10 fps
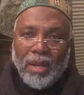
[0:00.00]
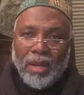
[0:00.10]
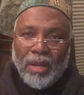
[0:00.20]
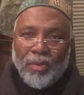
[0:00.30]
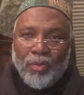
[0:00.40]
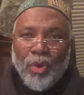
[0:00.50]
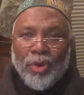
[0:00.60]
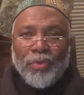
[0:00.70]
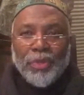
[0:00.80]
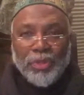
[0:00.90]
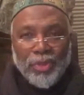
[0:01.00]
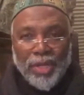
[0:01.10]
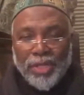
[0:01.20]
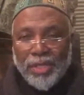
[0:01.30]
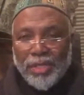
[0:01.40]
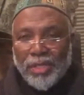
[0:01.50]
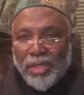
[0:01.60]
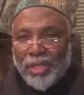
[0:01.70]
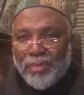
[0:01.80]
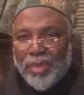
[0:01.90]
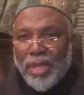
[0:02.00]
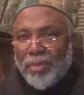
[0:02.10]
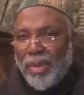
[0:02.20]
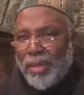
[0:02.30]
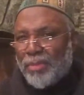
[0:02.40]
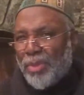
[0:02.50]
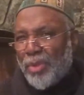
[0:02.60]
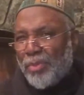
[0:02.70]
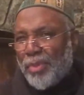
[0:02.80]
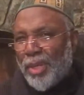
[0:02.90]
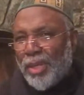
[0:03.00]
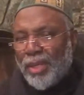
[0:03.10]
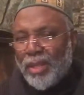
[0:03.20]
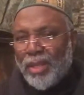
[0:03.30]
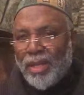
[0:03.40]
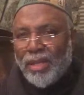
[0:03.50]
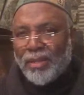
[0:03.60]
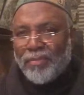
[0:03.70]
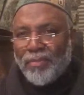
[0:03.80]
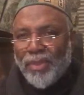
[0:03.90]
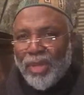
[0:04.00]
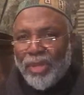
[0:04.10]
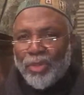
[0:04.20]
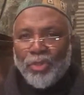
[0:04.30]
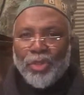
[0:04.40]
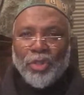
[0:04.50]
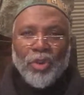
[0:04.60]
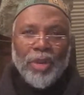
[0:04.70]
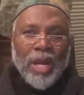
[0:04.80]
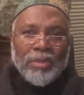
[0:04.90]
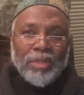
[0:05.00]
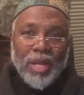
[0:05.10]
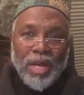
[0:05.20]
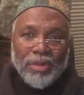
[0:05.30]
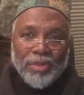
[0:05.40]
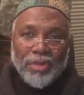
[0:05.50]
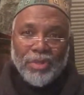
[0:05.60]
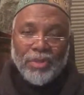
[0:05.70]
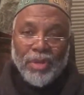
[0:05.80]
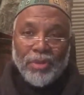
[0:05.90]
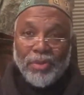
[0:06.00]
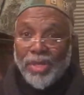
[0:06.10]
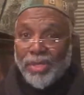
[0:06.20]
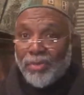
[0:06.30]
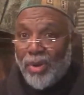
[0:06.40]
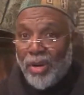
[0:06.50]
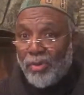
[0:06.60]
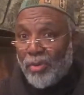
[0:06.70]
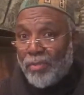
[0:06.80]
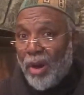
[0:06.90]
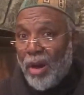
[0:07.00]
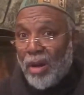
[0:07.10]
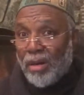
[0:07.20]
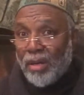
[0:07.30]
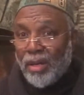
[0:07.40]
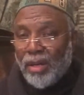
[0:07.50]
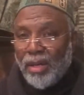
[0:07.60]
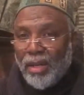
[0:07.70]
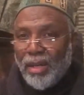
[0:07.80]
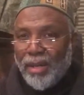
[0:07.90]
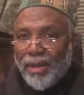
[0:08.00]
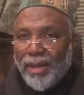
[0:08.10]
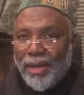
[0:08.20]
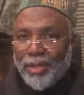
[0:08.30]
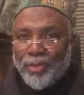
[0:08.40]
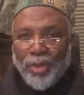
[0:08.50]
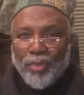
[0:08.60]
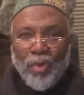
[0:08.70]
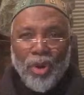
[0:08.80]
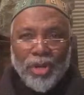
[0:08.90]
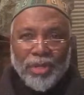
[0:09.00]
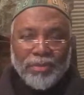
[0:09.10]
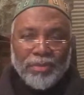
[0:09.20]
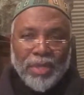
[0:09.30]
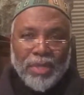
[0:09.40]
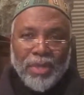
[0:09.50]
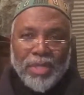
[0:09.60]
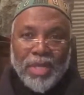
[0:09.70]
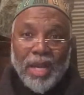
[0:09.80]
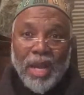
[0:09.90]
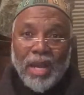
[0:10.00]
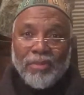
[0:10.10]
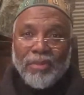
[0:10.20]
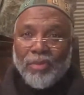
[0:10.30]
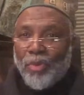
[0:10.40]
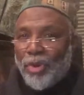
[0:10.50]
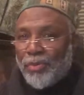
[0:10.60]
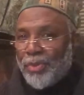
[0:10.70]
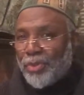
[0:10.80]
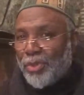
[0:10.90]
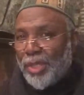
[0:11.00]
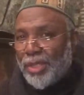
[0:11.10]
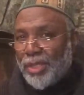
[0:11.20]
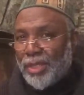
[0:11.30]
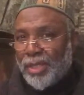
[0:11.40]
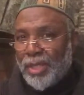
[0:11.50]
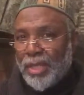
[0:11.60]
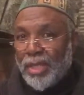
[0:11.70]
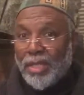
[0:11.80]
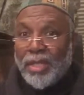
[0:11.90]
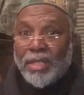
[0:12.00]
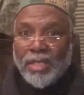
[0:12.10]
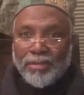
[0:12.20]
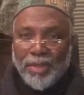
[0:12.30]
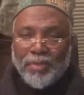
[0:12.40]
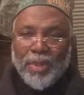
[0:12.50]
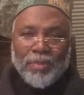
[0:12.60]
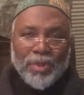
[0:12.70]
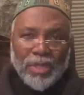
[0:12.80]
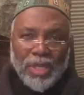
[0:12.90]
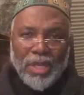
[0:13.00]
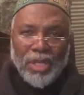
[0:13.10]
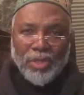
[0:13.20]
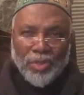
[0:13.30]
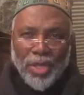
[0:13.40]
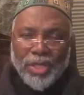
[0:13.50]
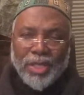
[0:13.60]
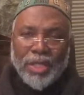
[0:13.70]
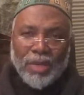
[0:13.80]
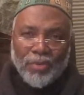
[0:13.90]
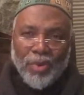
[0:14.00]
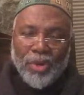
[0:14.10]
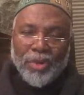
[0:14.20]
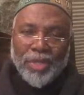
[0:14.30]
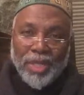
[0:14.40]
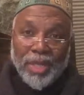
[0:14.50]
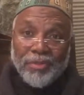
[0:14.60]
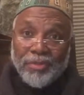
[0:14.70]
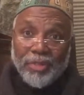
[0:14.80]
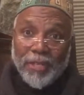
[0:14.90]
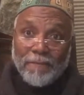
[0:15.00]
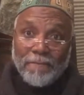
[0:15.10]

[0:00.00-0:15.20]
a water filtration system. The Imam told me that you can go downtown to a restaurant or a bar and drink water because they have a water filtration system and people trust that that water is lead-free.